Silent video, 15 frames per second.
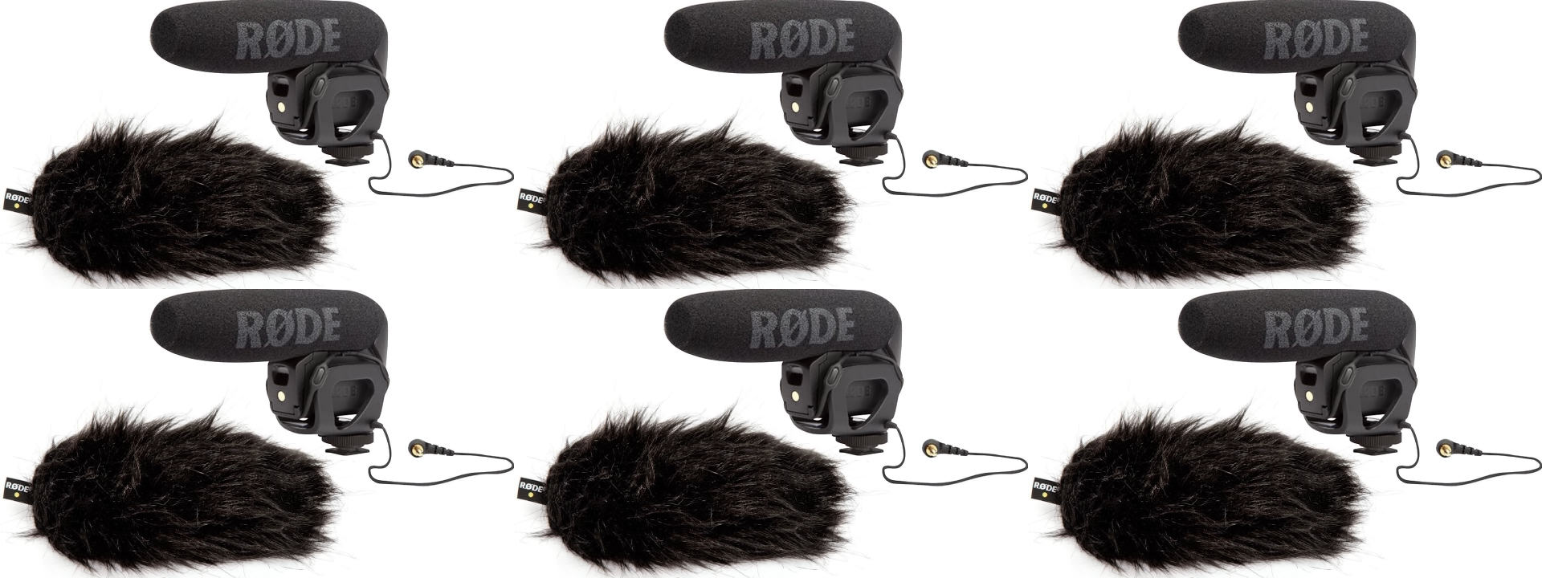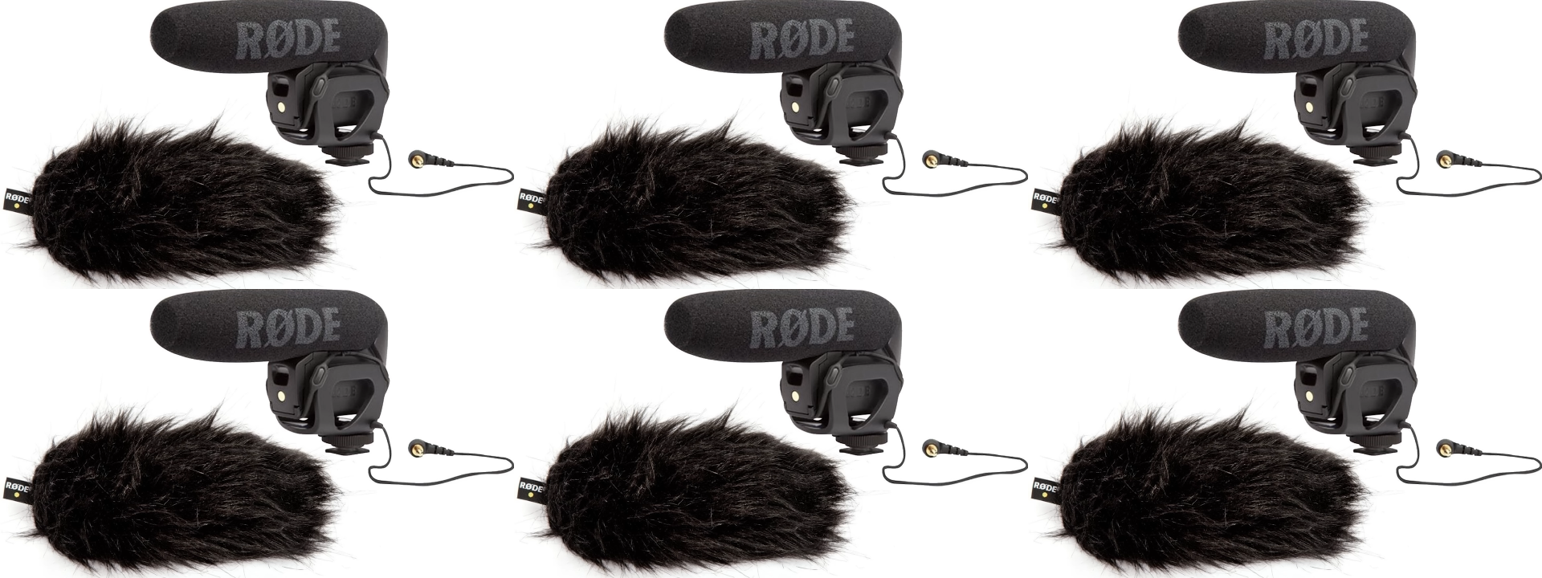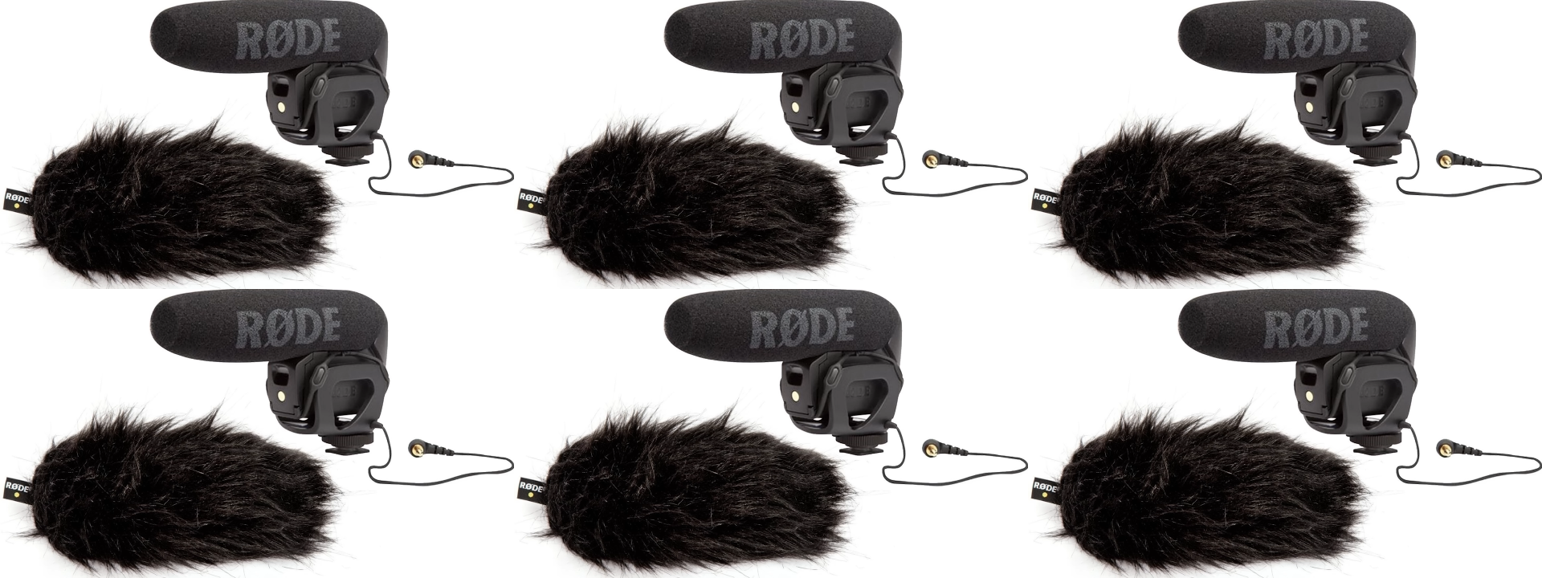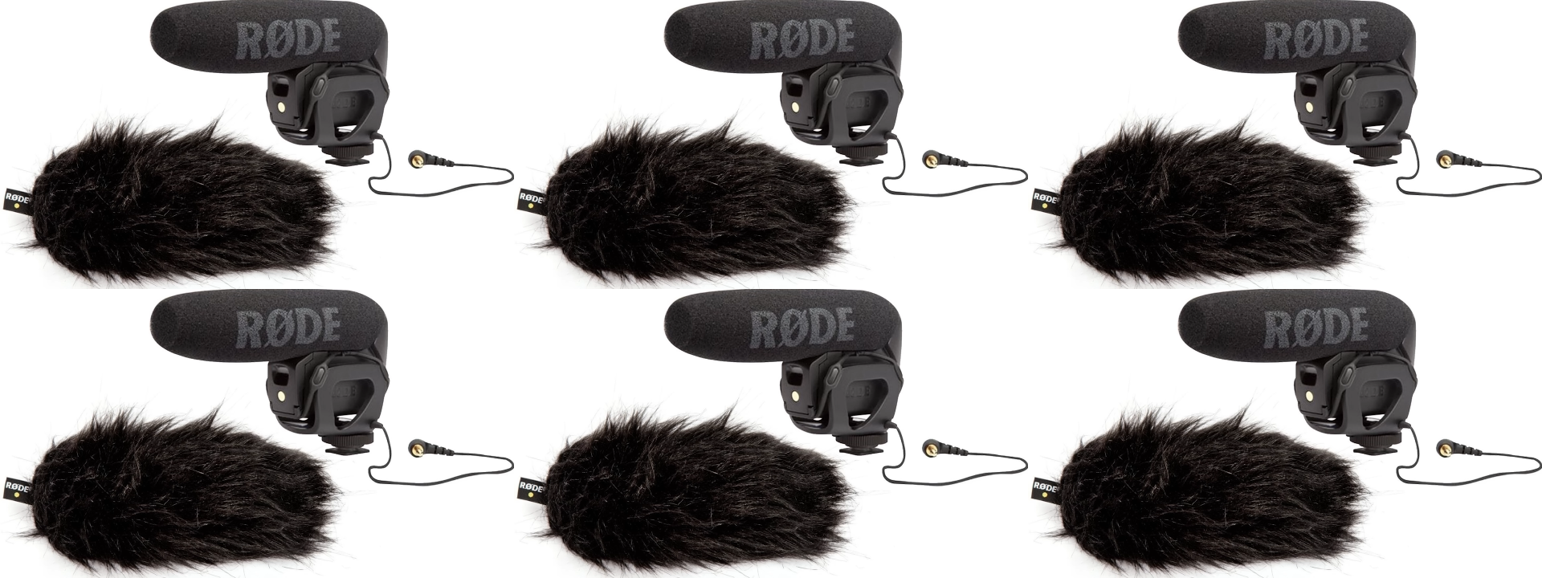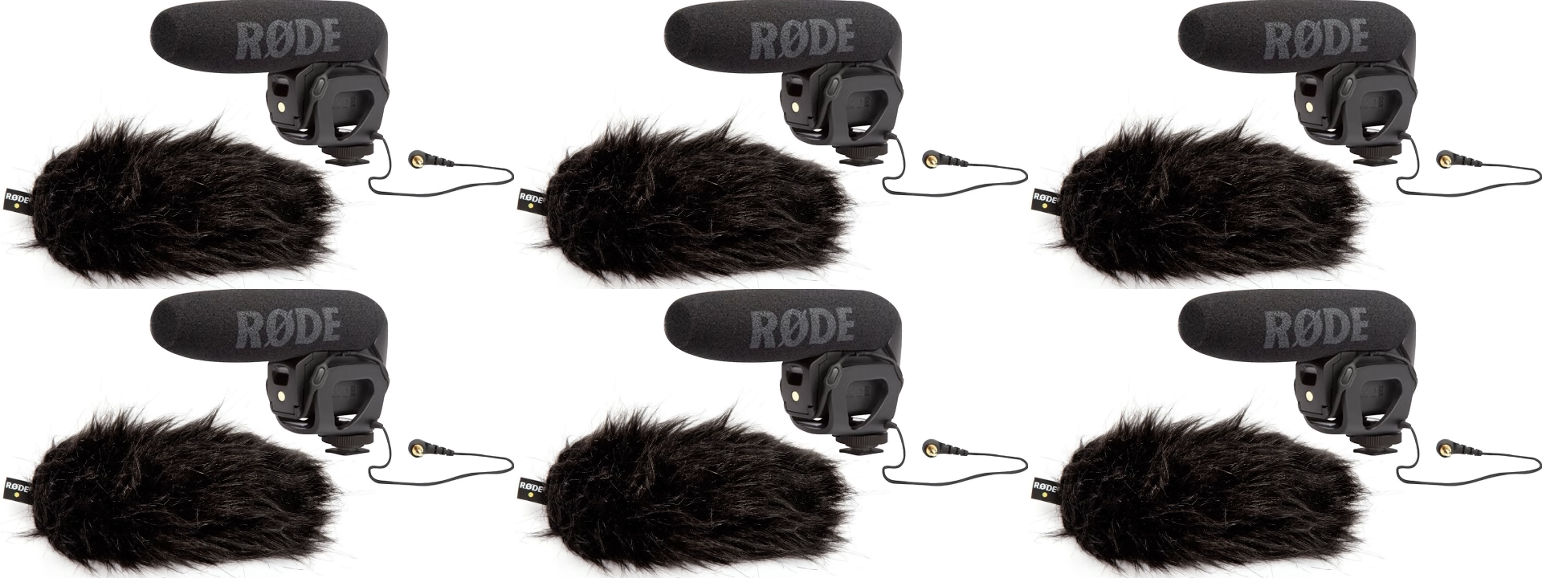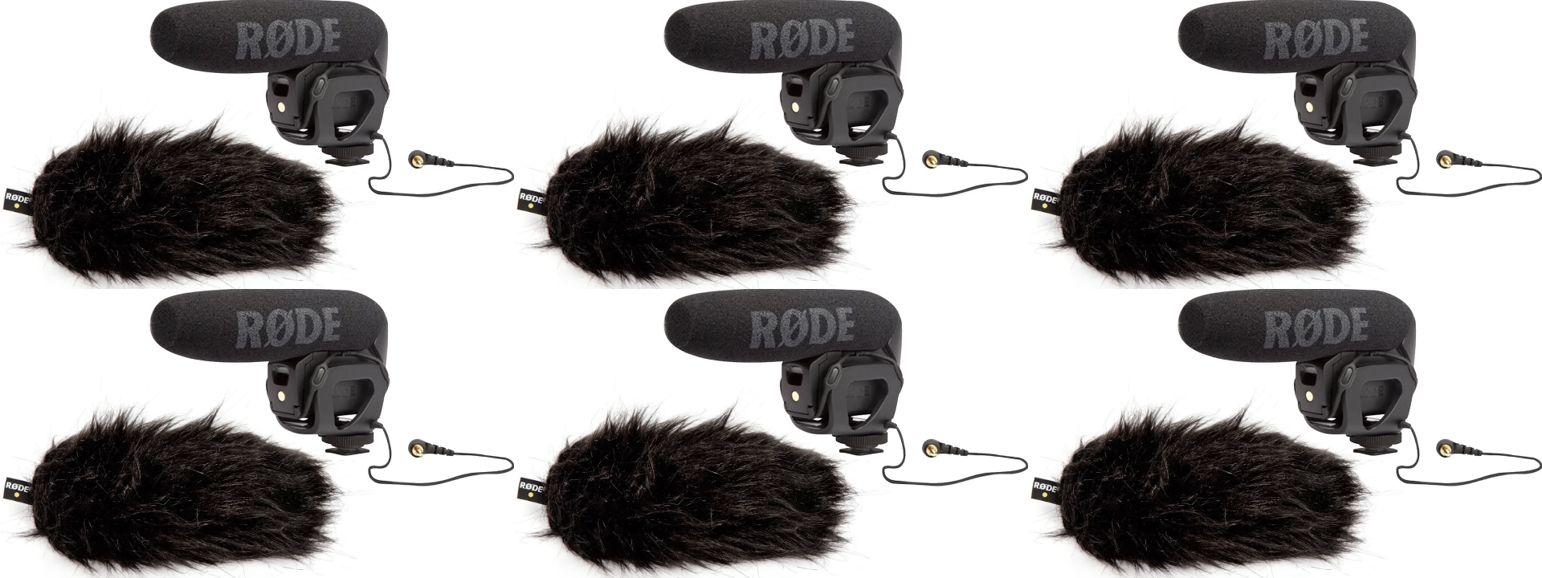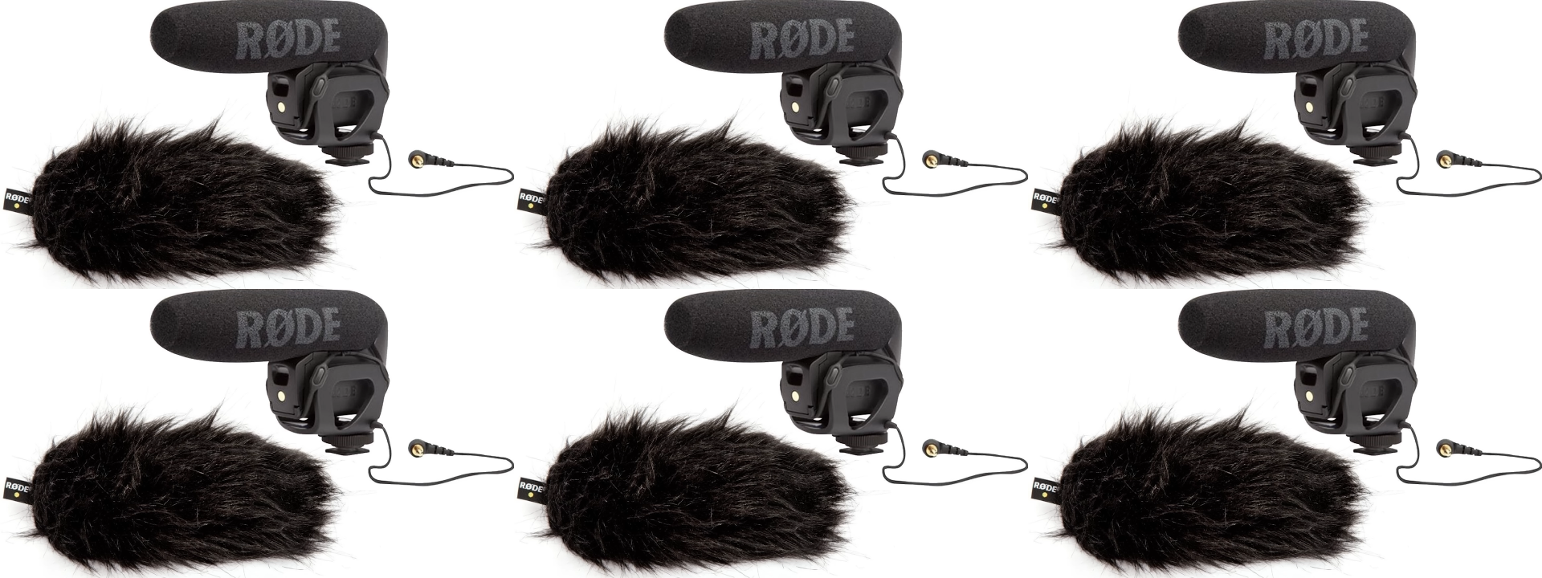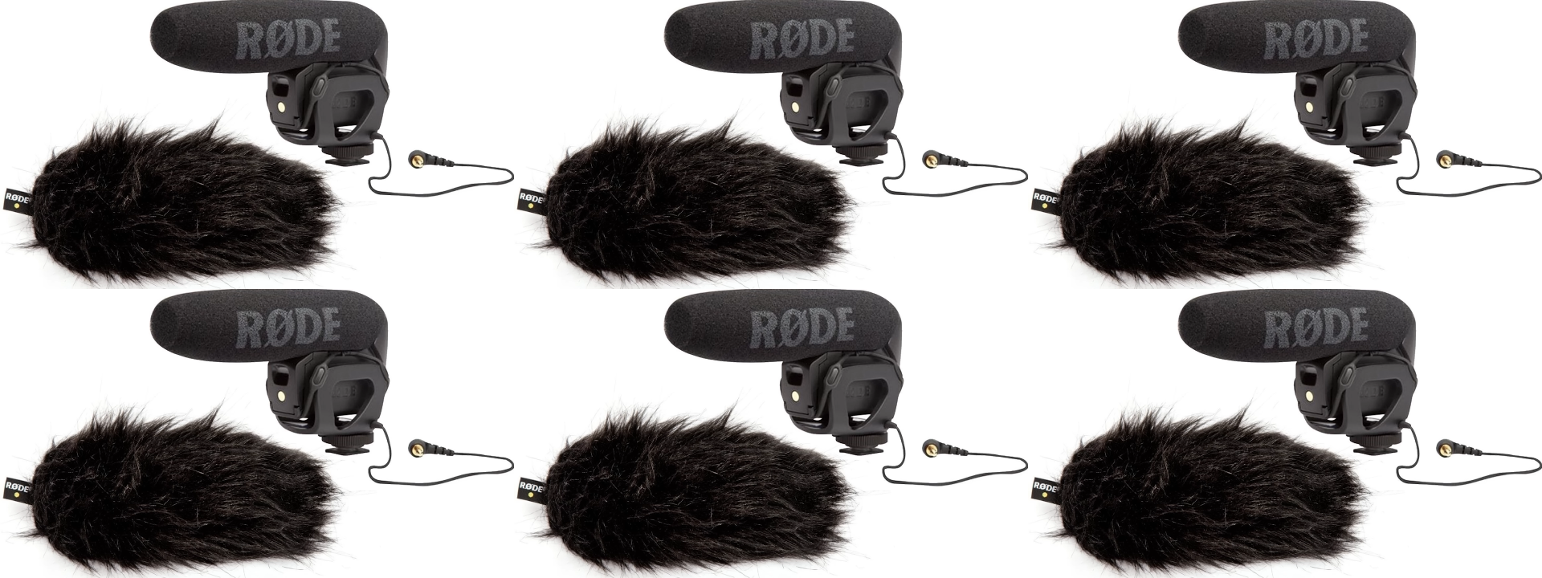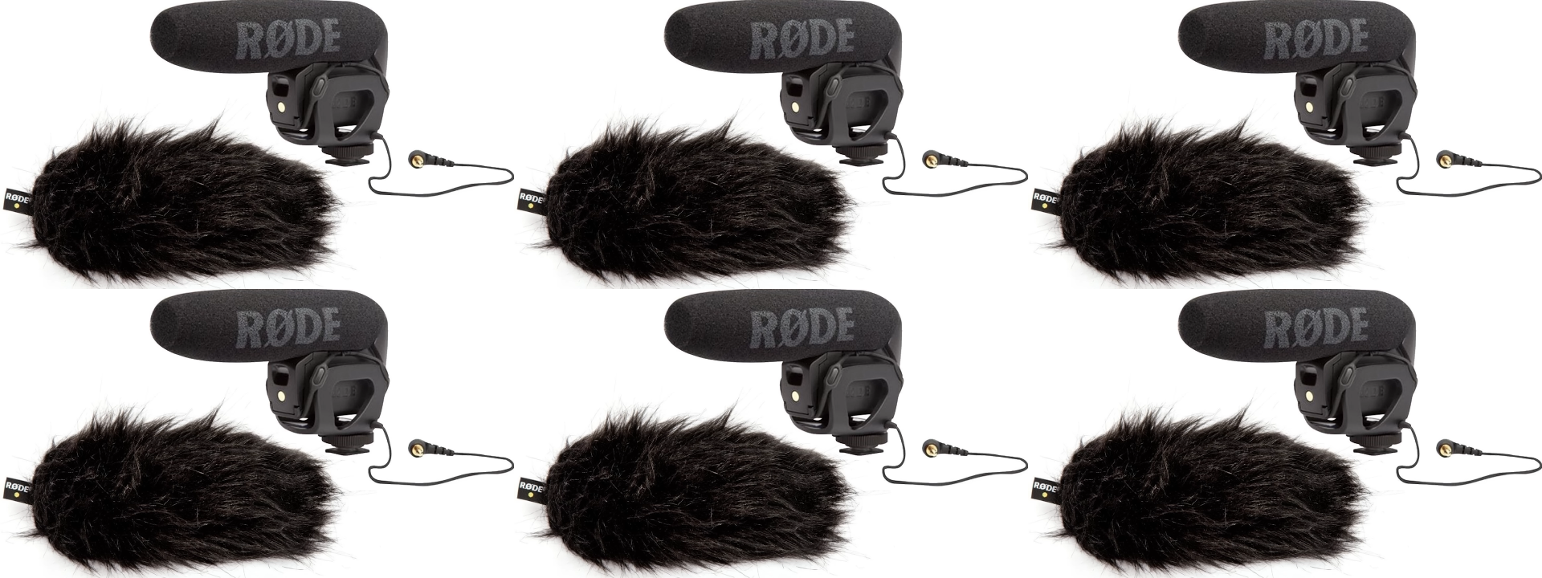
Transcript: Nobody's mouth can be seen.